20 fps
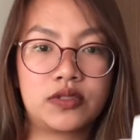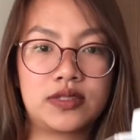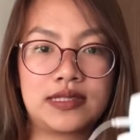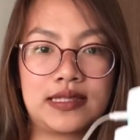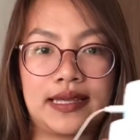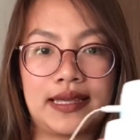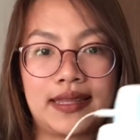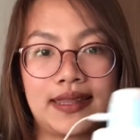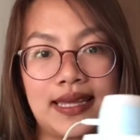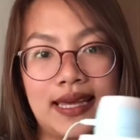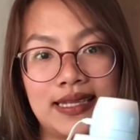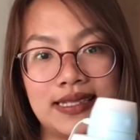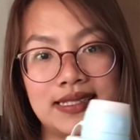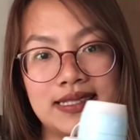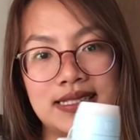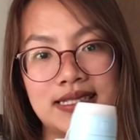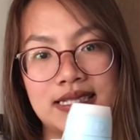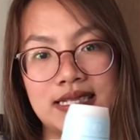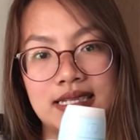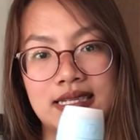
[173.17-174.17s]
Like that,
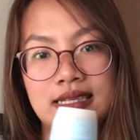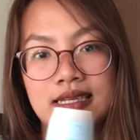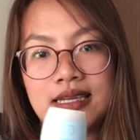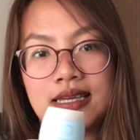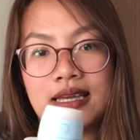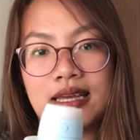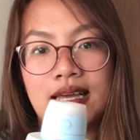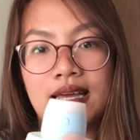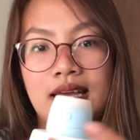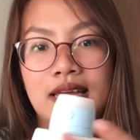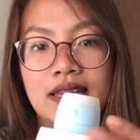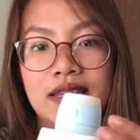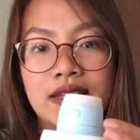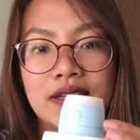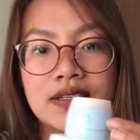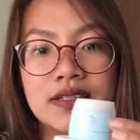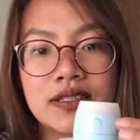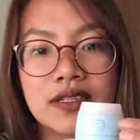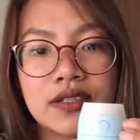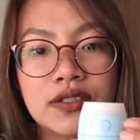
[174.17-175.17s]
and
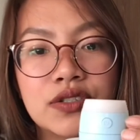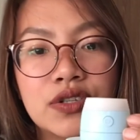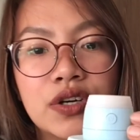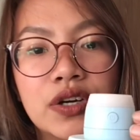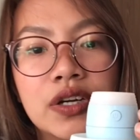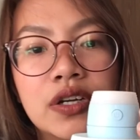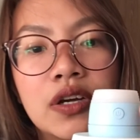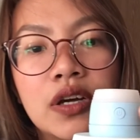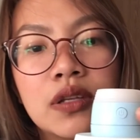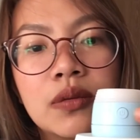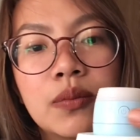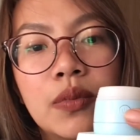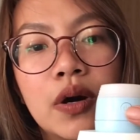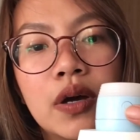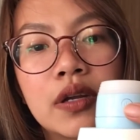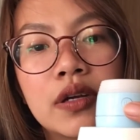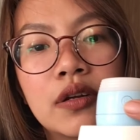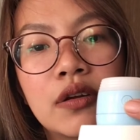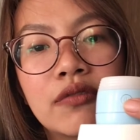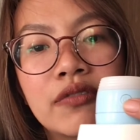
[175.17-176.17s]
there's a turn on
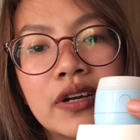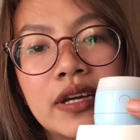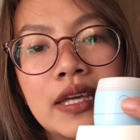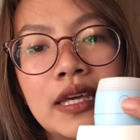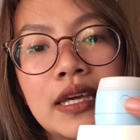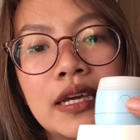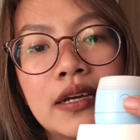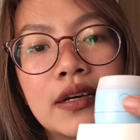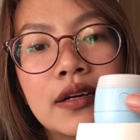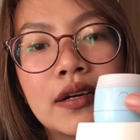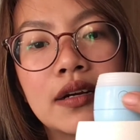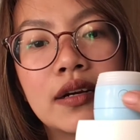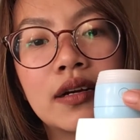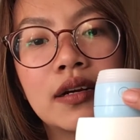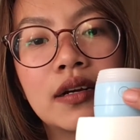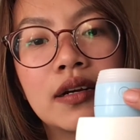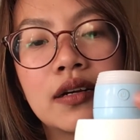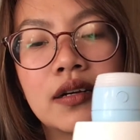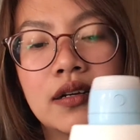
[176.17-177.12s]
button over here.